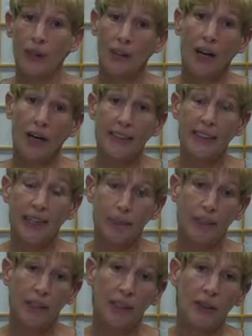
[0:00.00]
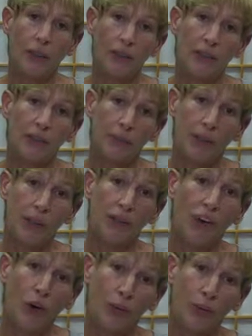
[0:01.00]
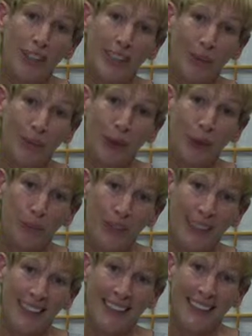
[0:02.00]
contact me, get a hold of me, call me, email me,